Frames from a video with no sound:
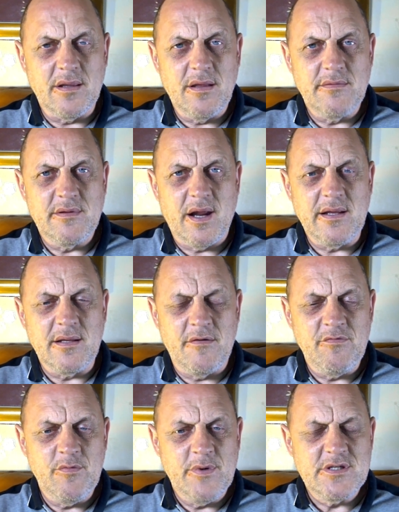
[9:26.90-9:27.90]
try and live
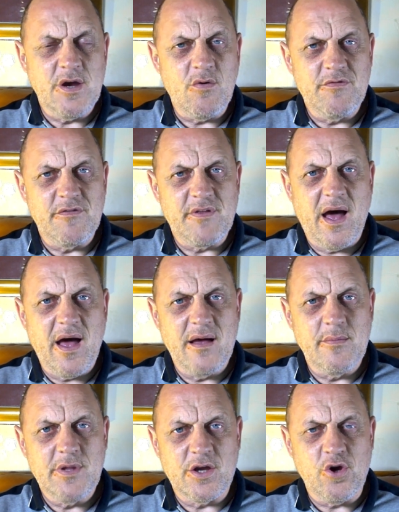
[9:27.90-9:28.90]
with myself if that
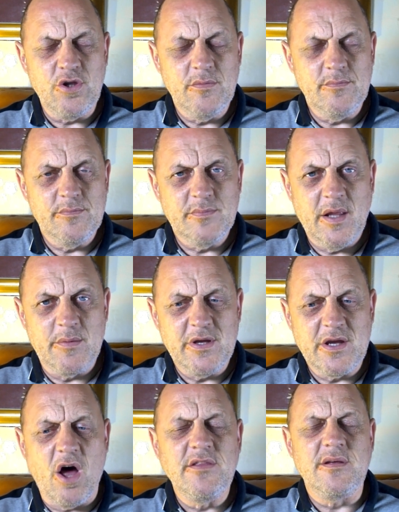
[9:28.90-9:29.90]
happened. I couldn't. I'd be
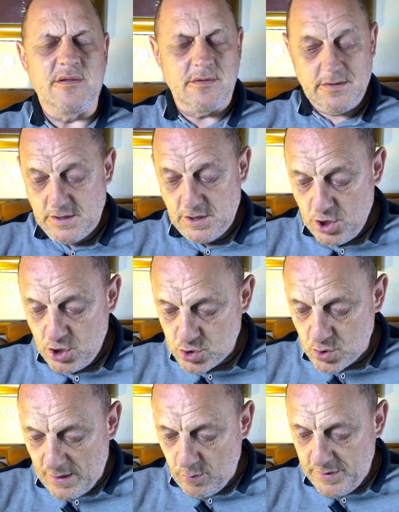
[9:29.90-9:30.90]
gutted. So
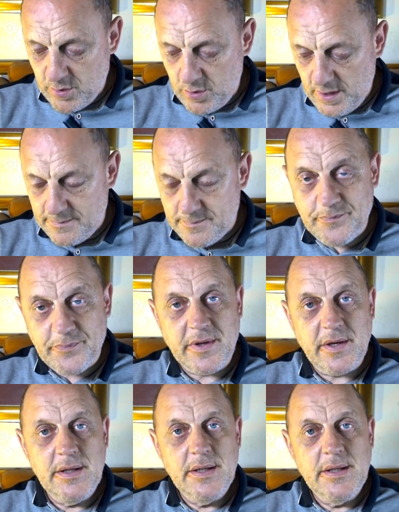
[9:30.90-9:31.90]
I'll be doing it.
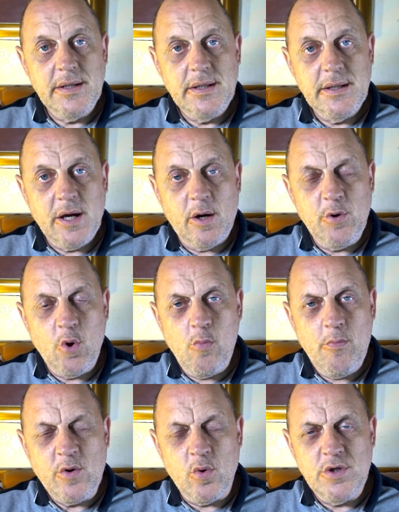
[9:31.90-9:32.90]
I'll be holding my
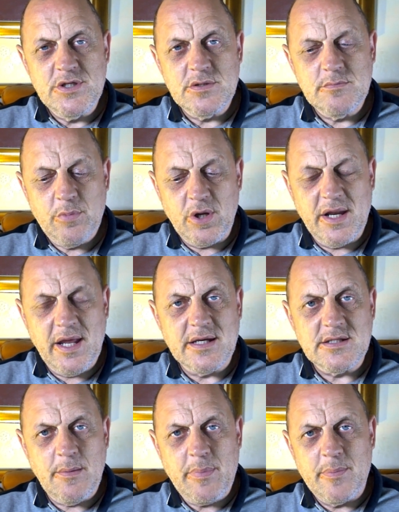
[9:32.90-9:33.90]
nose, putting an X
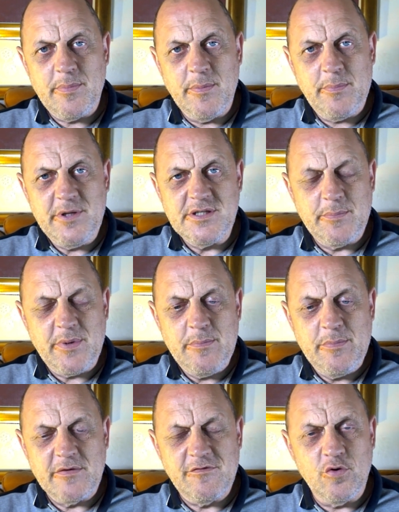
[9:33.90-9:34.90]
on a piece of
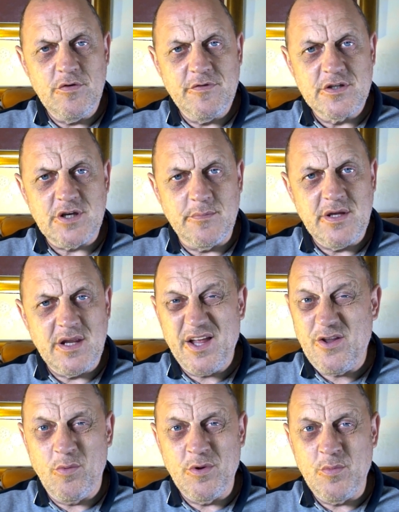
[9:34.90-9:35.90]
paper, voting for somebody that I
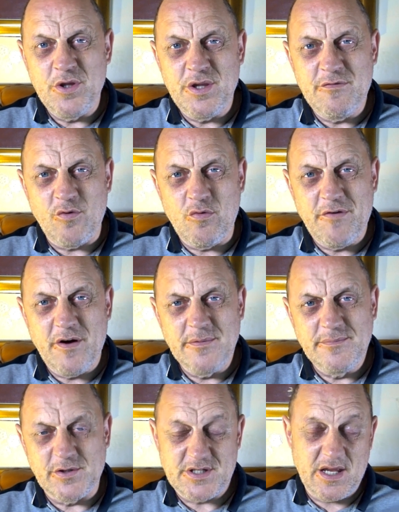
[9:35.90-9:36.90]
normally wouldn't vote for.
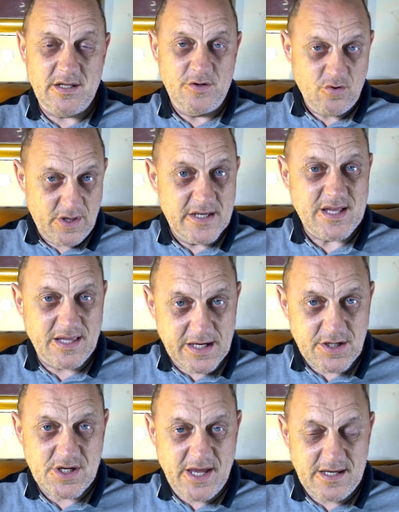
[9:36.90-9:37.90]
I'll certainly know this
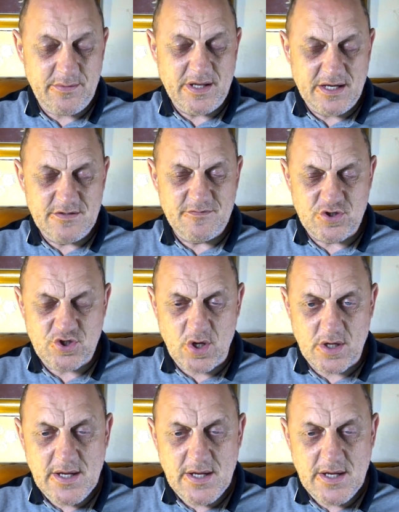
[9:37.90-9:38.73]
election anyway, that's for sure.